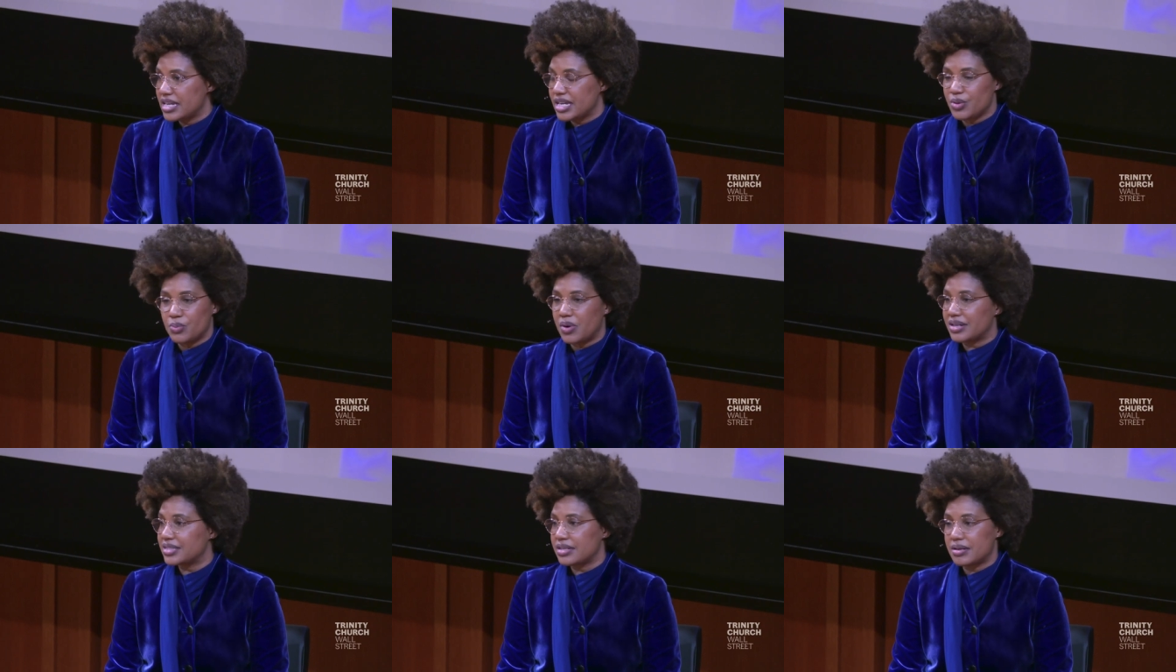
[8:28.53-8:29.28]
It
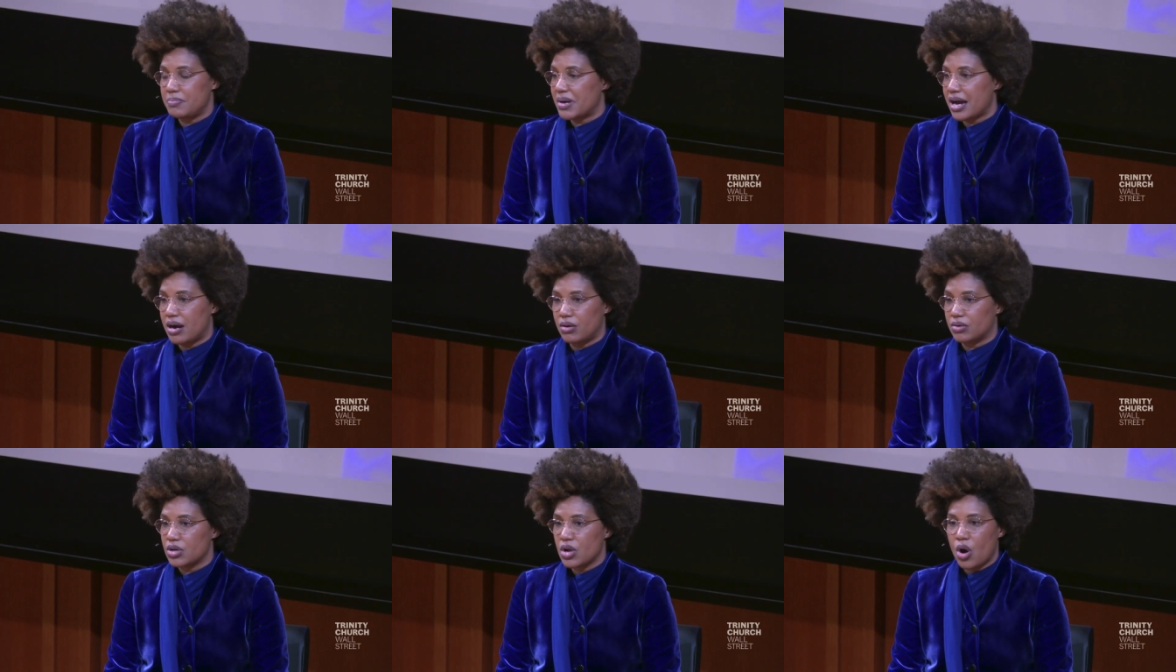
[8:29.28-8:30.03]
wasn't
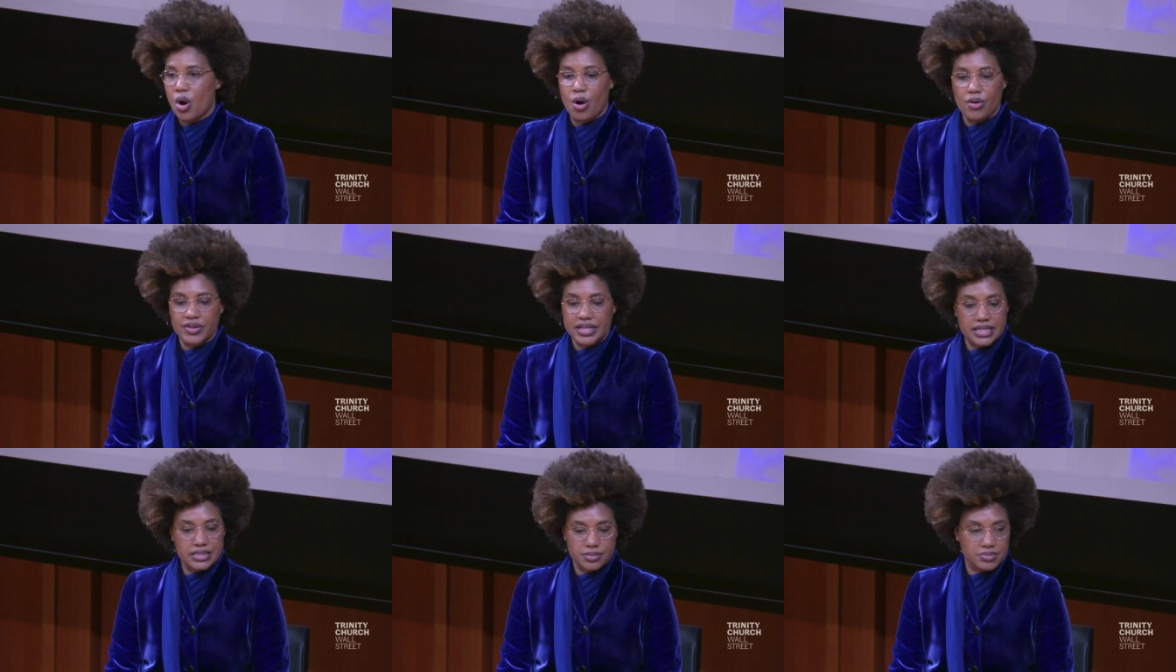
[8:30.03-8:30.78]
about all the
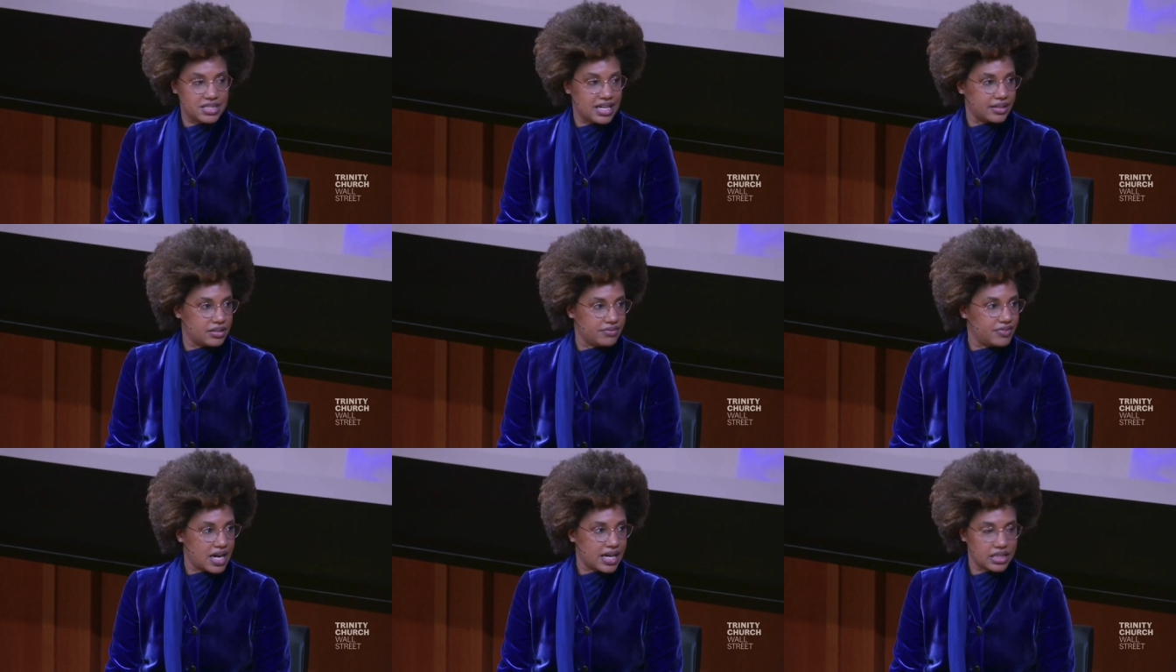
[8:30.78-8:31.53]
isms that
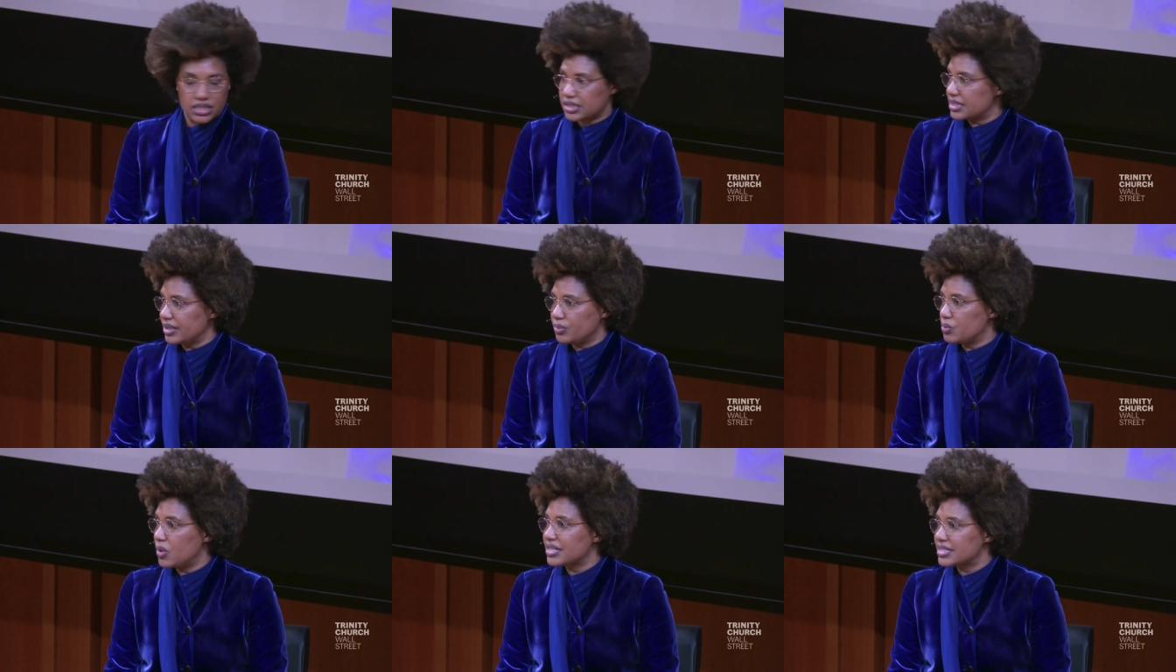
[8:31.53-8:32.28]
divide us. It
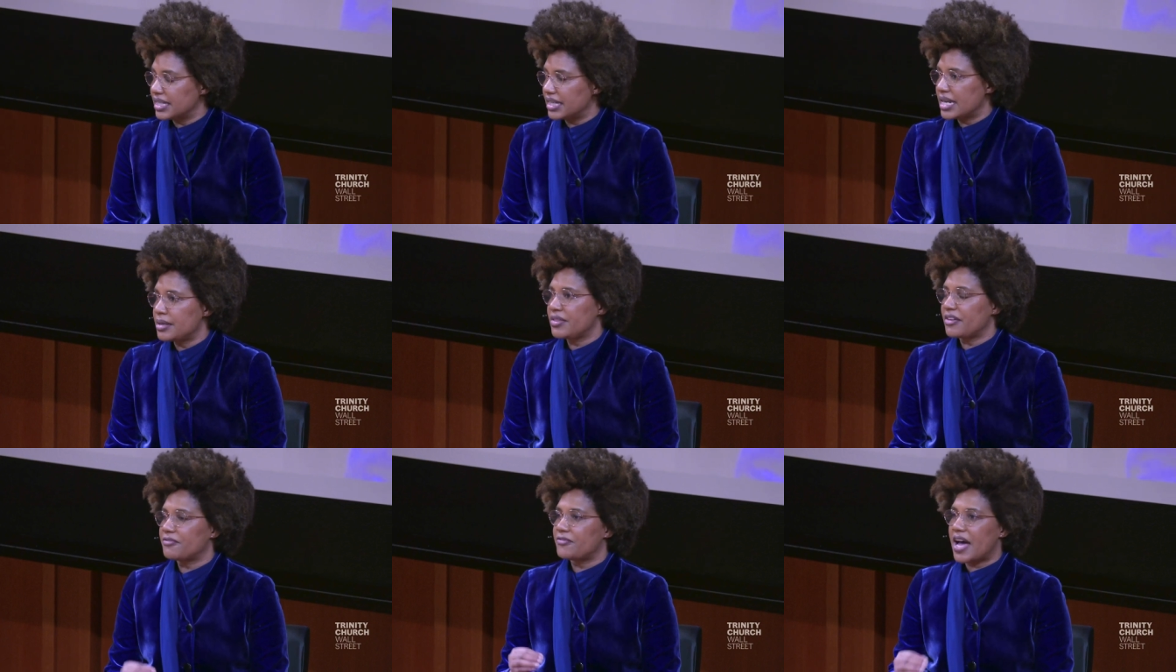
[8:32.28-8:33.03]
wasn't. And
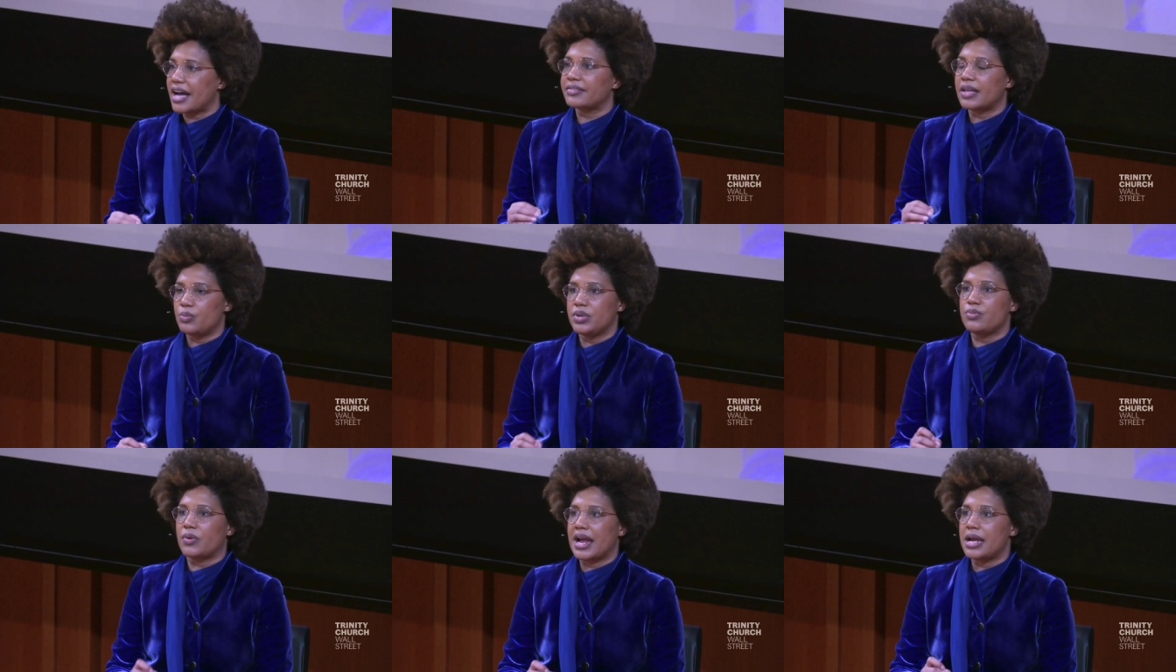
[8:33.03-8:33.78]
the fact that we
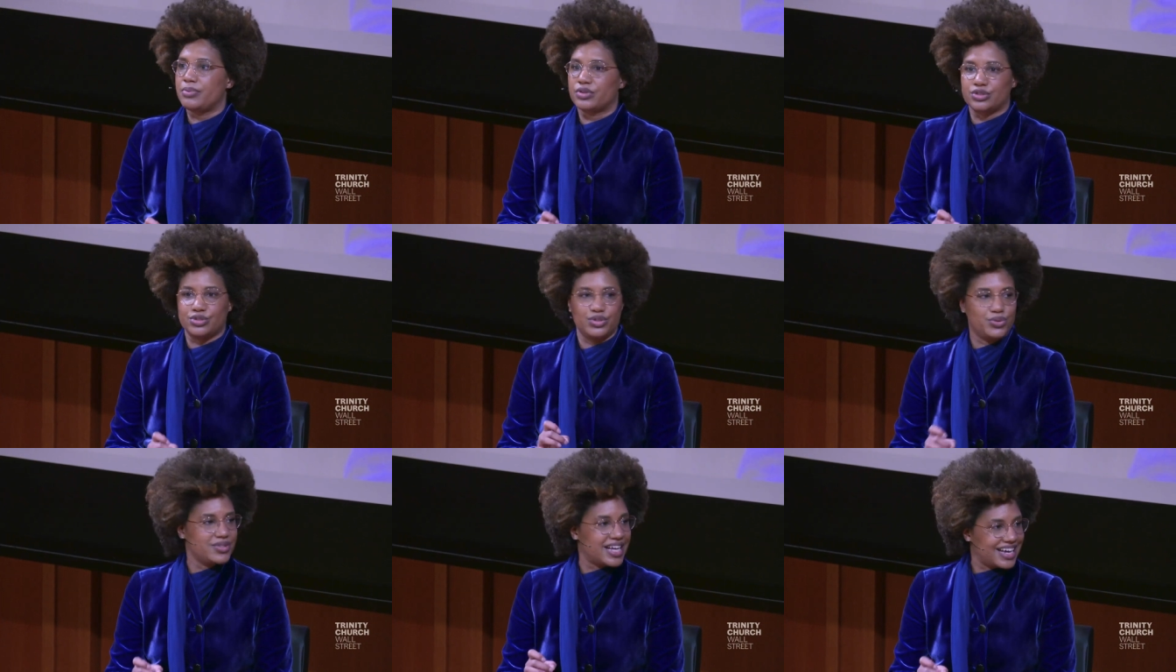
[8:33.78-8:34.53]
were able to
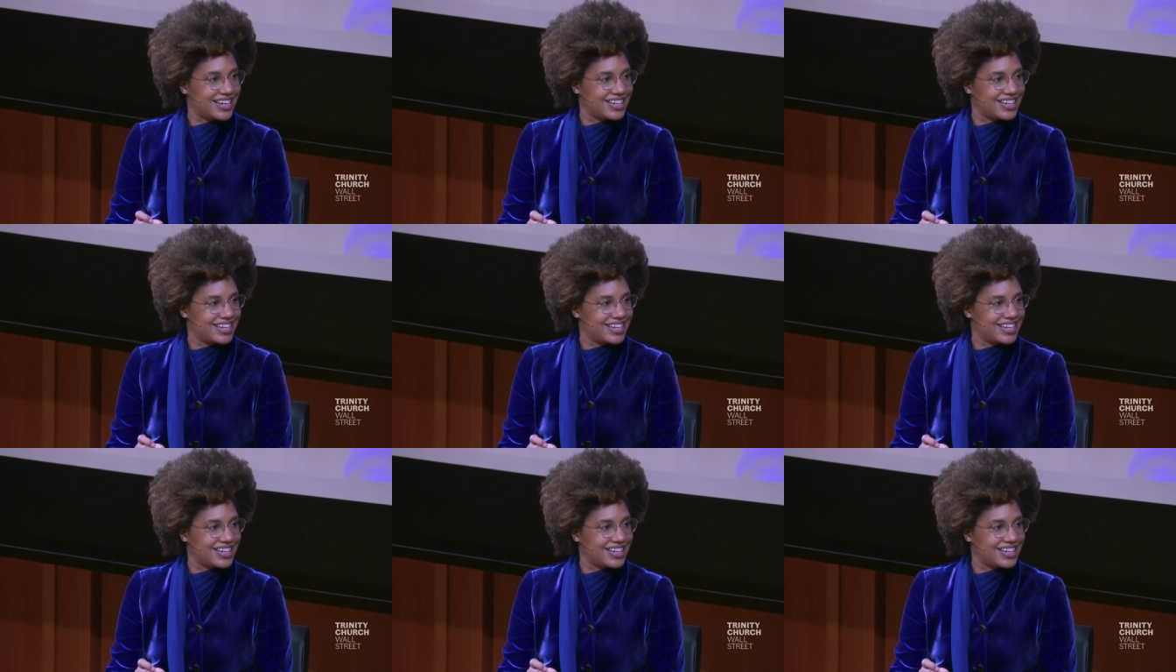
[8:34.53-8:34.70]
do that